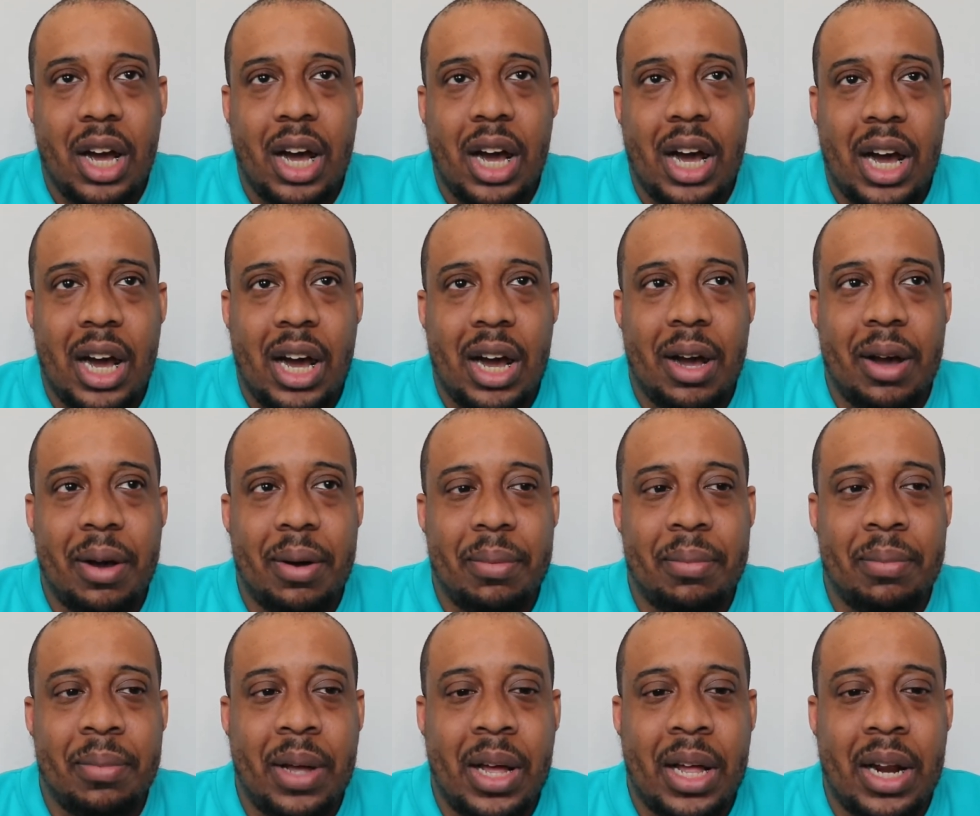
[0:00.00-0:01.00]

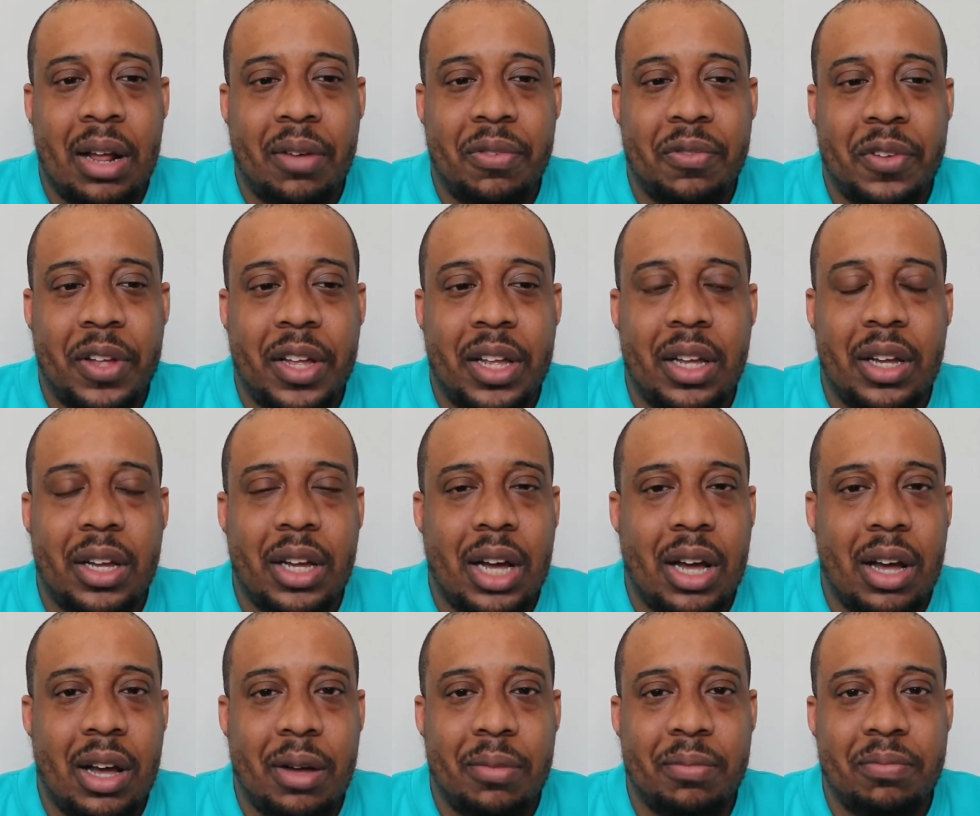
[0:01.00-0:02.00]
And I think
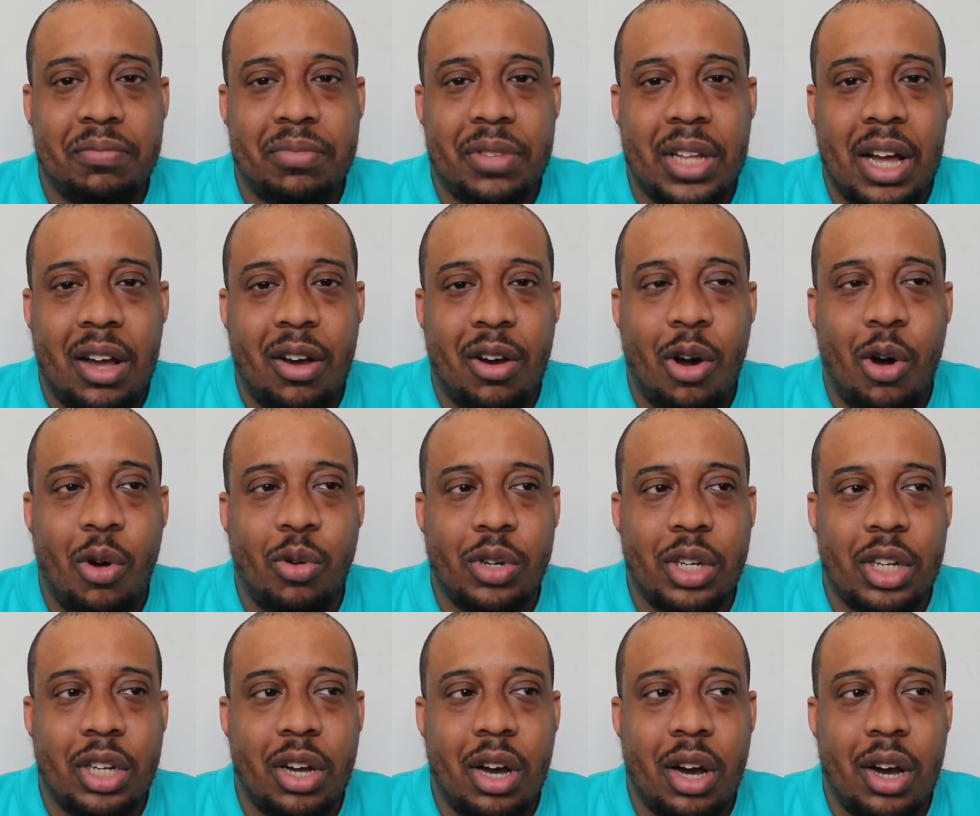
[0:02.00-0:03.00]
that
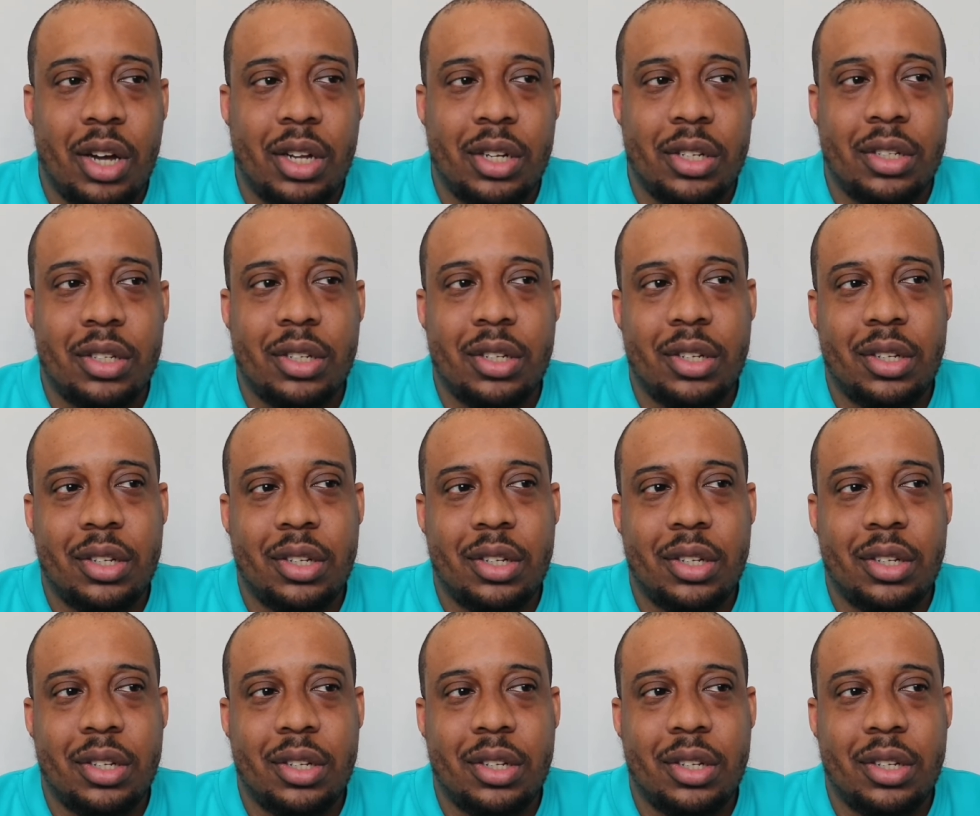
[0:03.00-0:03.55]
Odegaard